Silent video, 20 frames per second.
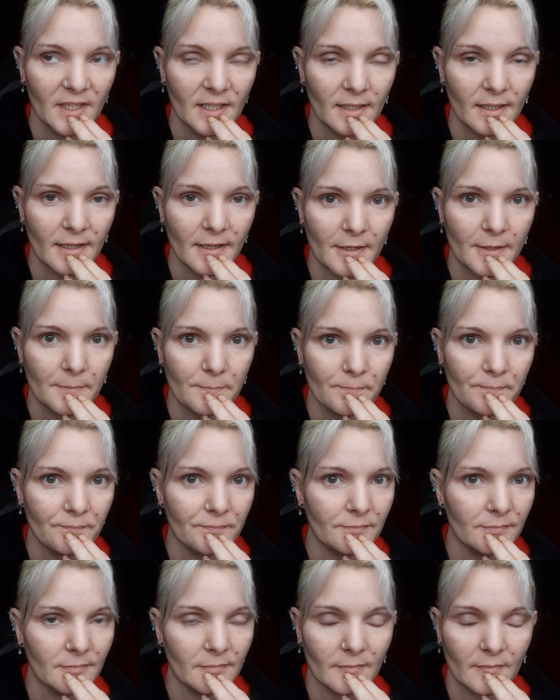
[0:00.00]
Oh
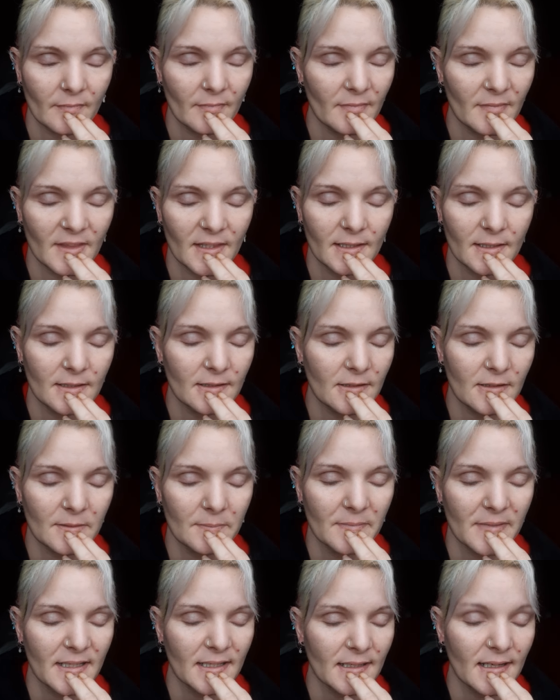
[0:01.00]

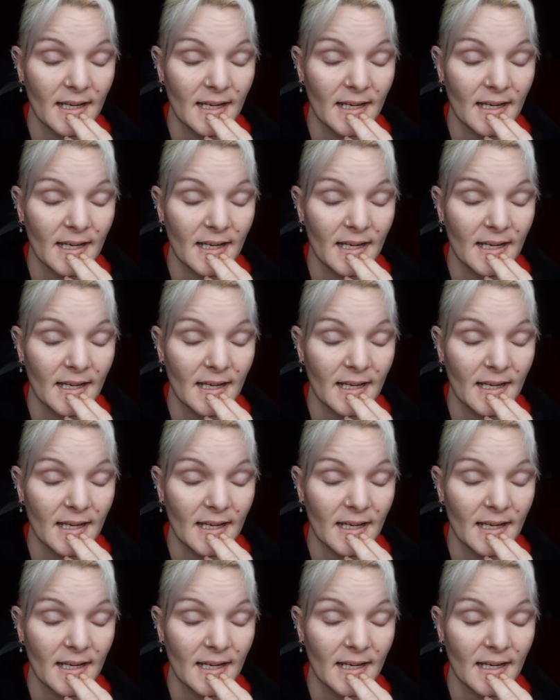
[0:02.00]
man,